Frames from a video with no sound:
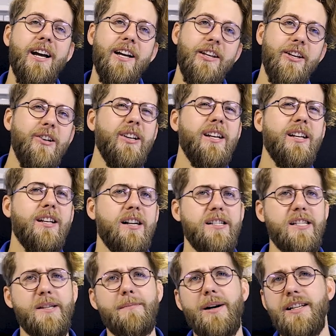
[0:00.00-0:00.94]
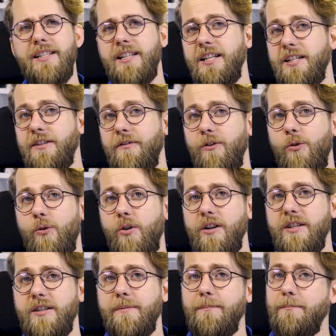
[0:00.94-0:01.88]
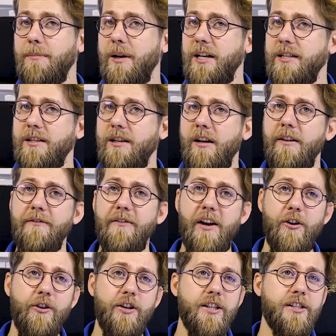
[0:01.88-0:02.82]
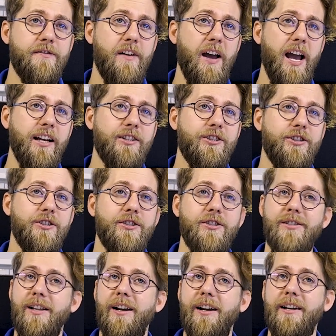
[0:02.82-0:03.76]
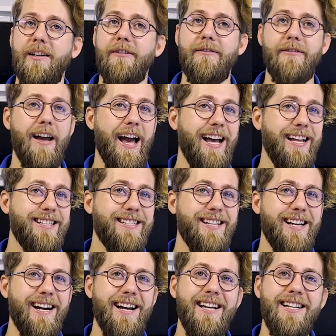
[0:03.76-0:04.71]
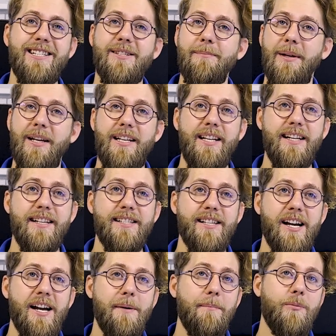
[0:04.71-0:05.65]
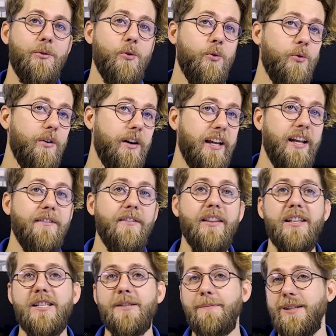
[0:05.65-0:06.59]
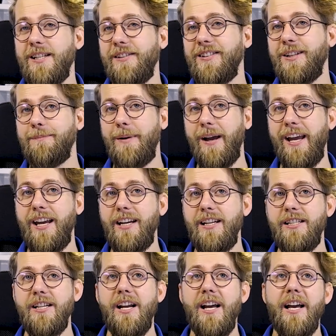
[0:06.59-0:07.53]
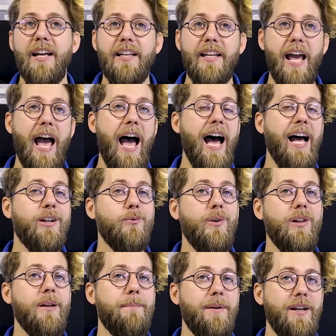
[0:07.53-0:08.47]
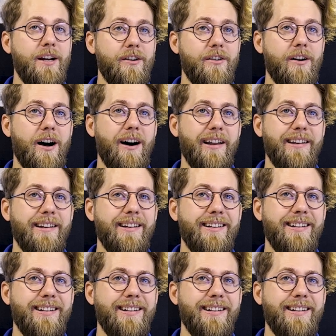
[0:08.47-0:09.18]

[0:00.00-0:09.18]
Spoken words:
You can customize these floors based on various factors like ad size, media type, or even the specific page the ad will appear on.